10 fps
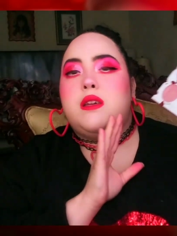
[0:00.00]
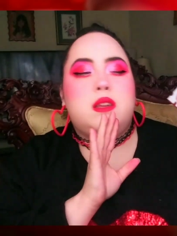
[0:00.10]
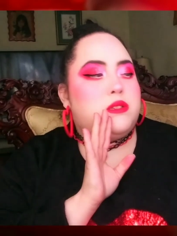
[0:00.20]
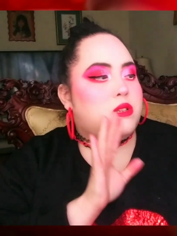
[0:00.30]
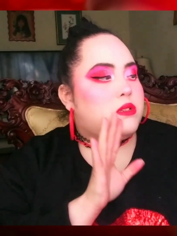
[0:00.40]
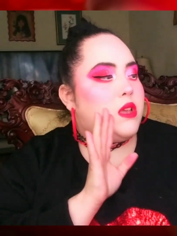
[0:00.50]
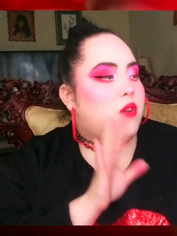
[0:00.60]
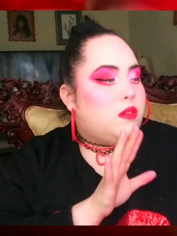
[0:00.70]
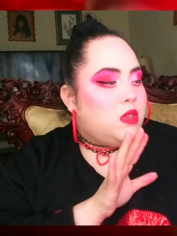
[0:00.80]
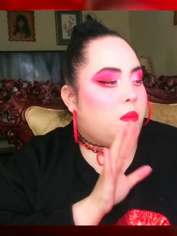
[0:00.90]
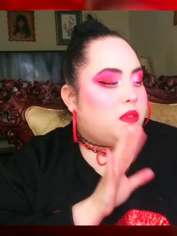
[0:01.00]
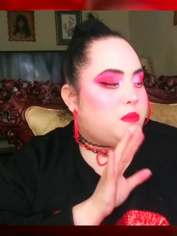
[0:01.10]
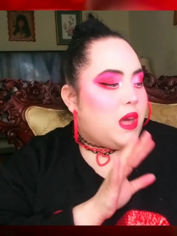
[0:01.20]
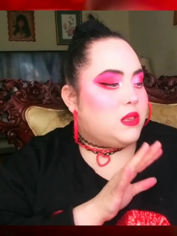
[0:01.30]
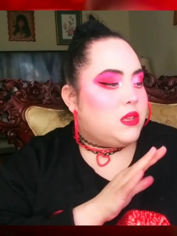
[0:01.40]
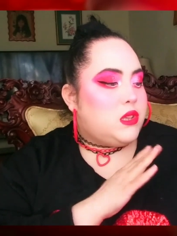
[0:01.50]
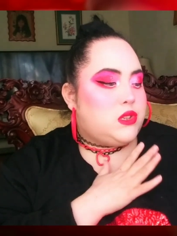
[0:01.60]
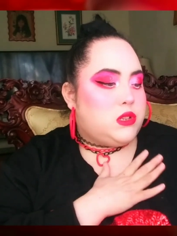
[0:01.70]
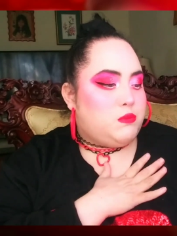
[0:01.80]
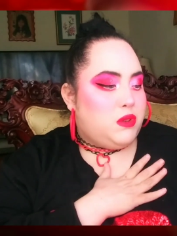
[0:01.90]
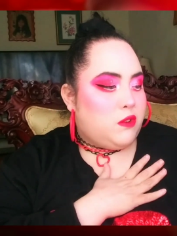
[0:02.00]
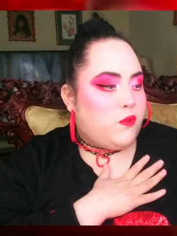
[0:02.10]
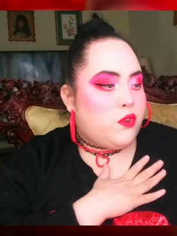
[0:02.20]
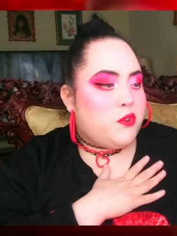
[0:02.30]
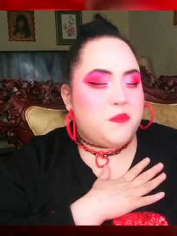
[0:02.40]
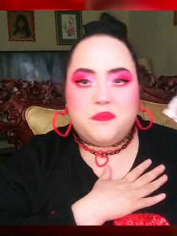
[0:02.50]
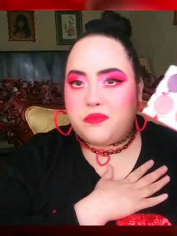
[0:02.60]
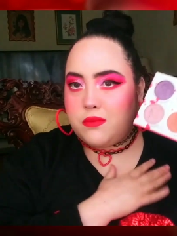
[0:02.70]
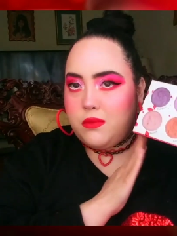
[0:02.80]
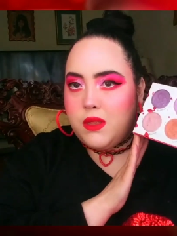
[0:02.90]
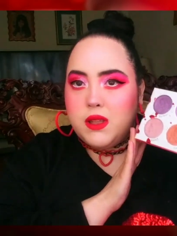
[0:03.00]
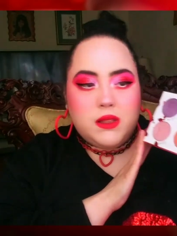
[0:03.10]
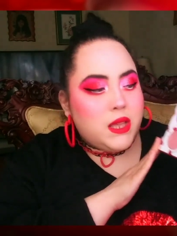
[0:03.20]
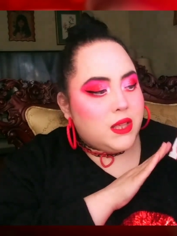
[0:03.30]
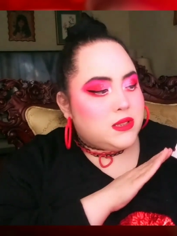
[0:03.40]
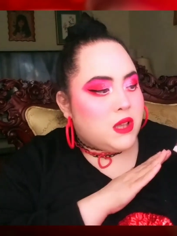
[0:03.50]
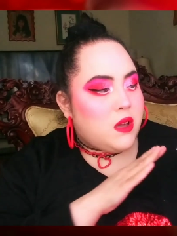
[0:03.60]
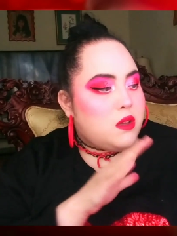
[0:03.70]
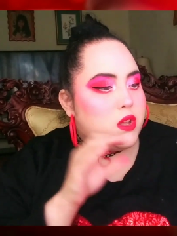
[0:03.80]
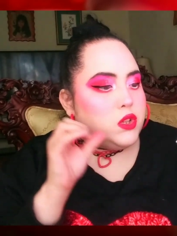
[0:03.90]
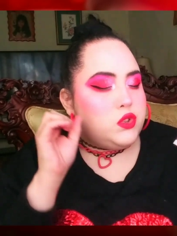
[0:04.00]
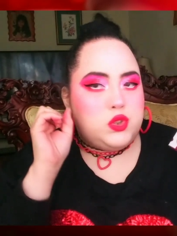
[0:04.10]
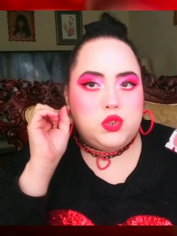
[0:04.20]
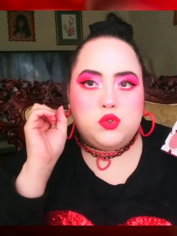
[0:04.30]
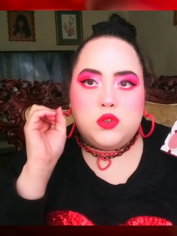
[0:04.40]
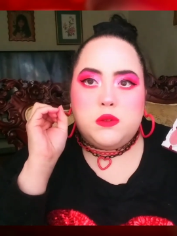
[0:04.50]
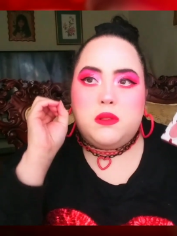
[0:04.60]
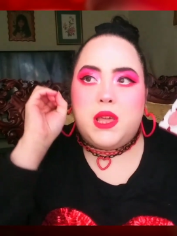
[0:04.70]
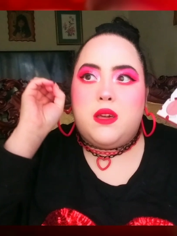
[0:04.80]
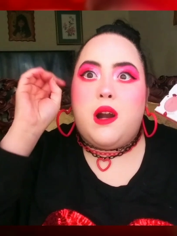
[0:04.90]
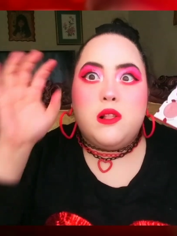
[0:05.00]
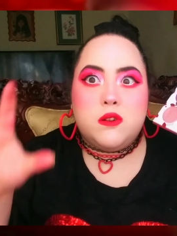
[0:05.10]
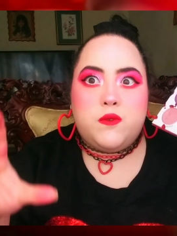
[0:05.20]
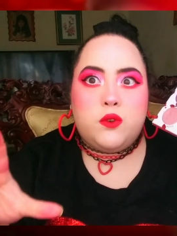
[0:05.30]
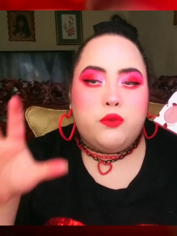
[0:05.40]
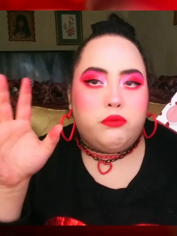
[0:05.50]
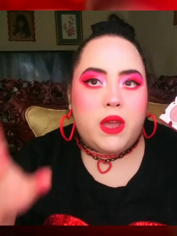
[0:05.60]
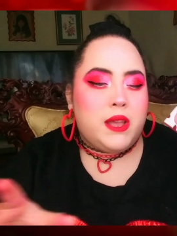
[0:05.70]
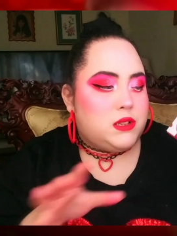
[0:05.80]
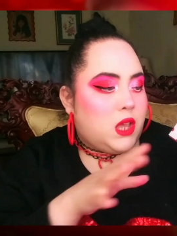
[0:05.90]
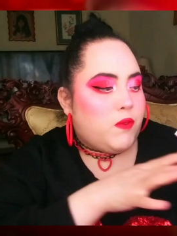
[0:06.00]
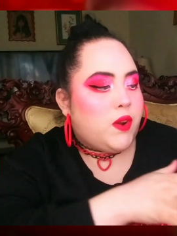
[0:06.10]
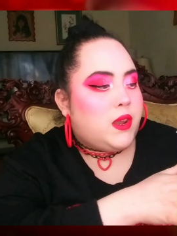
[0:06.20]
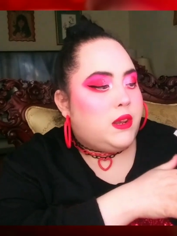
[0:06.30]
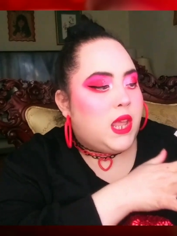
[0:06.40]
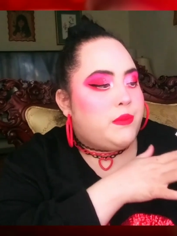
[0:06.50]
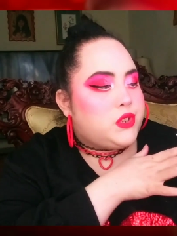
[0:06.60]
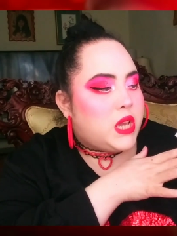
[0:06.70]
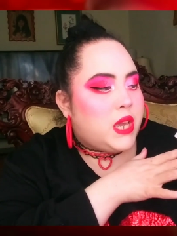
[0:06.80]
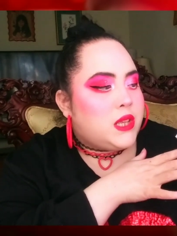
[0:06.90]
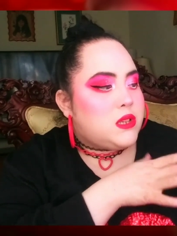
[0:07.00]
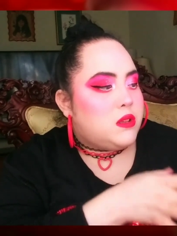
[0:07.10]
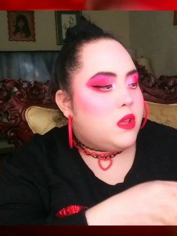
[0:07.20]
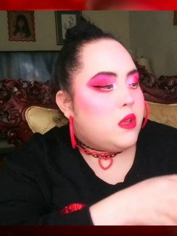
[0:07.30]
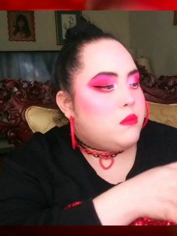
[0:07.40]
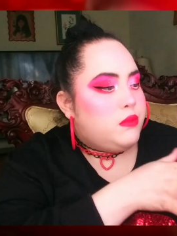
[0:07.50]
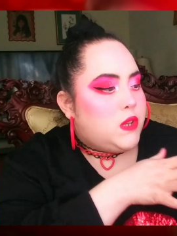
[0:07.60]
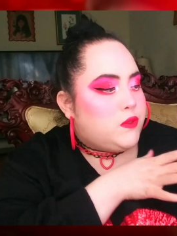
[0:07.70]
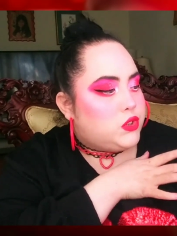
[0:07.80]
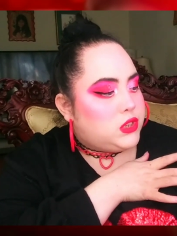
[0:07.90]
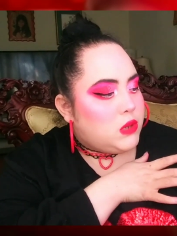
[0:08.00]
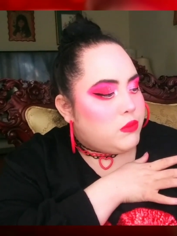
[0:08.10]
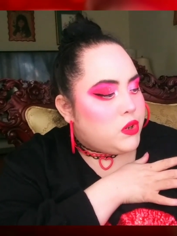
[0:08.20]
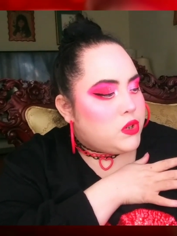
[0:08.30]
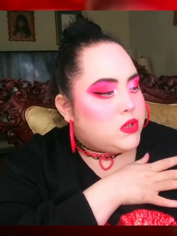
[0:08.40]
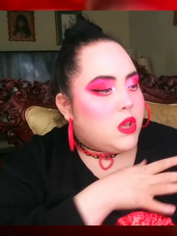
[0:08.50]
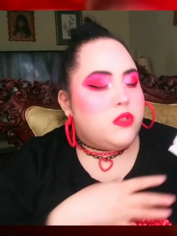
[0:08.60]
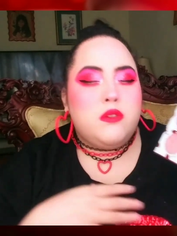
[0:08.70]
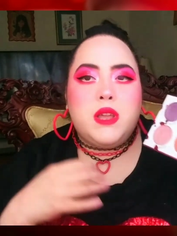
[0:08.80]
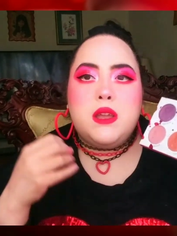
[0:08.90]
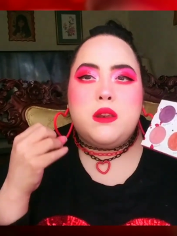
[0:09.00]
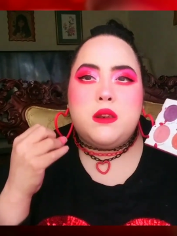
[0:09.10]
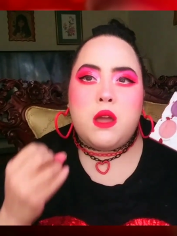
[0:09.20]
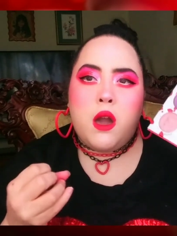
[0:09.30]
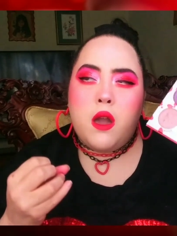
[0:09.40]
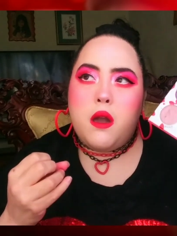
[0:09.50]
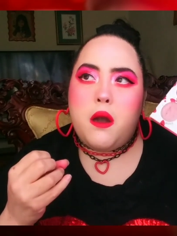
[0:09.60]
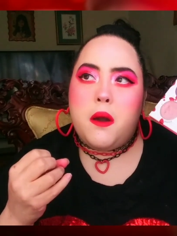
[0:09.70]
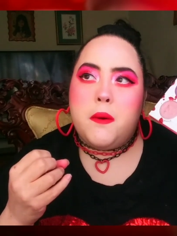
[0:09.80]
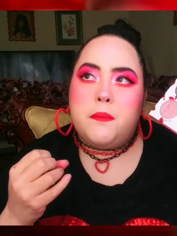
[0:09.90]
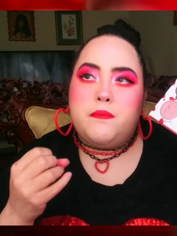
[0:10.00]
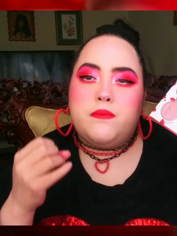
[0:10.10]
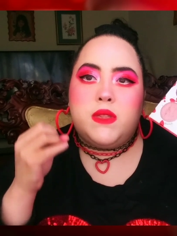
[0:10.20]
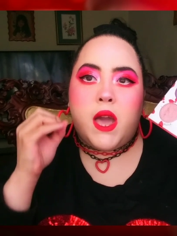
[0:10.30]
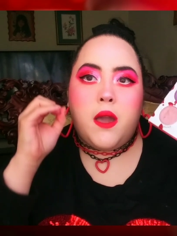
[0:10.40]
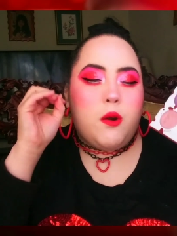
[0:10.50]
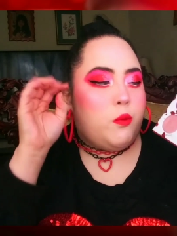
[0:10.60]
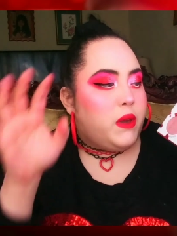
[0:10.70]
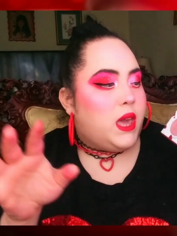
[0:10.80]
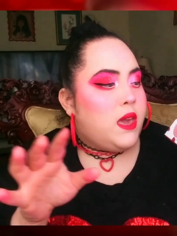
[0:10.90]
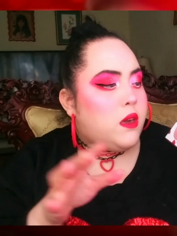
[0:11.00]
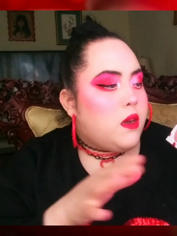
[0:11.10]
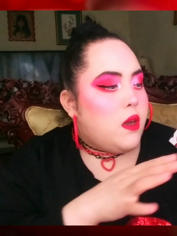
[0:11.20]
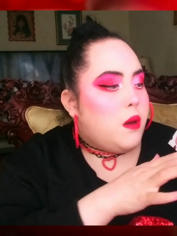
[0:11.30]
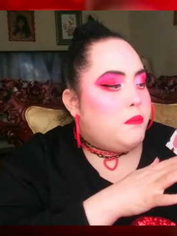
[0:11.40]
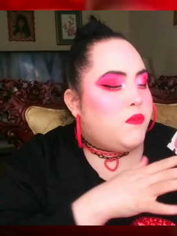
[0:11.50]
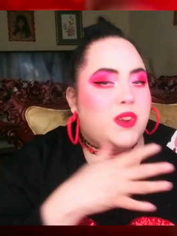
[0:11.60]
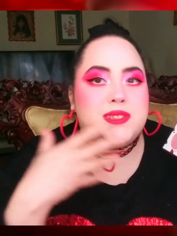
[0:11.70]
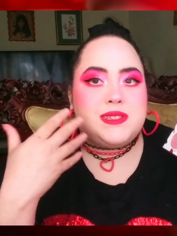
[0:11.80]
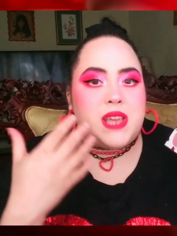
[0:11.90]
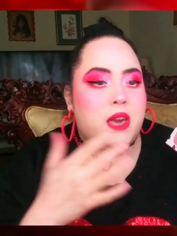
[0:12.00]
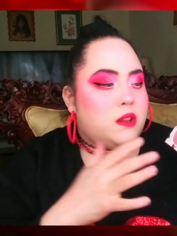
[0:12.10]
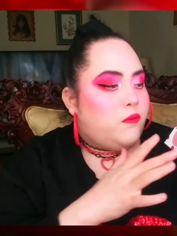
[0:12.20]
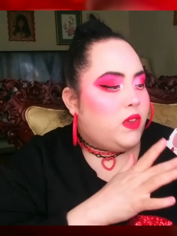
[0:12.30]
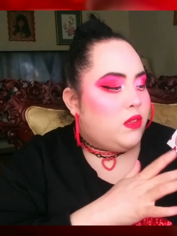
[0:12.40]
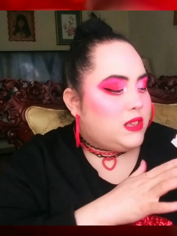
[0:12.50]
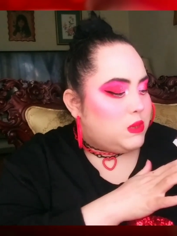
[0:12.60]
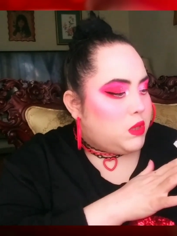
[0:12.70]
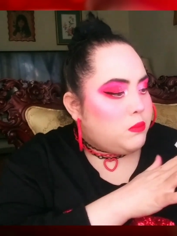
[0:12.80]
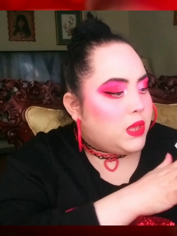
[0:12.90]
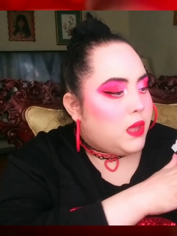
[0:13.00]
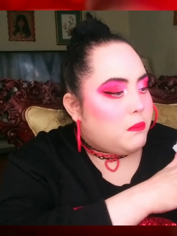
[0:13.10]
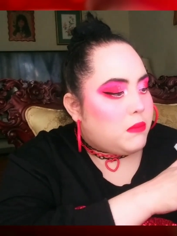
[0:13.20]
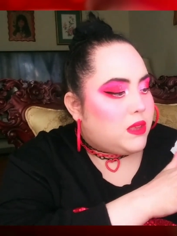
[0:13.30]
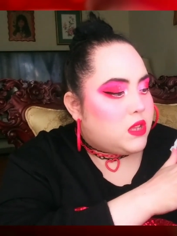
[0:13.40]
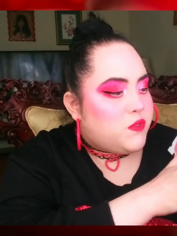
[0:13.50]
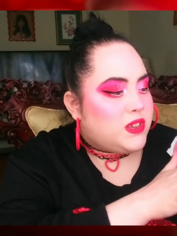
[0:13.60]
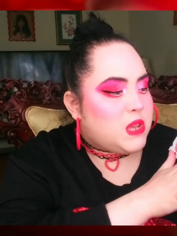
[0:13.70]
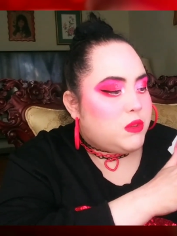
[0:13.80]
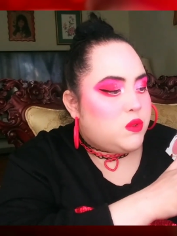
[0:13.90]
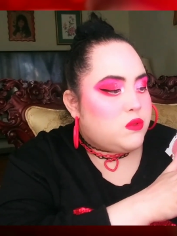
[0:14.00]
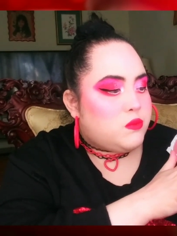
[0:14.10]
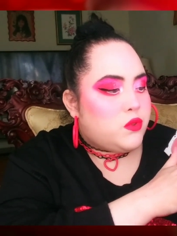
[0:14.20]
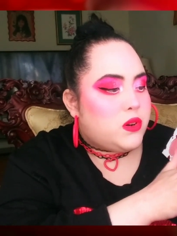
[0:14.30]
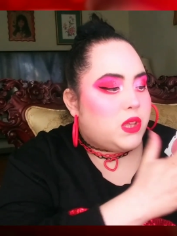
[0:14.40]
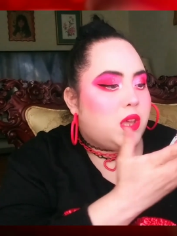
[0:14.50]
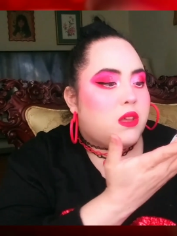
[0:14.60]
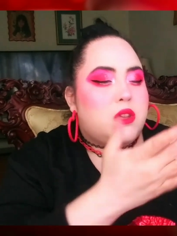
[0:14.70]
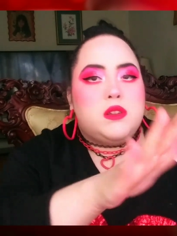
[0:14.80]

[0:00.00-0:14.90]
It's just everything about the palette is just beautiful. Like, it's not too, like, colorful reds, like very deep shades and beautiful shimmers. They're like not that opaque. They're very satin feel. Like, some of them, like this, for example, this one's more like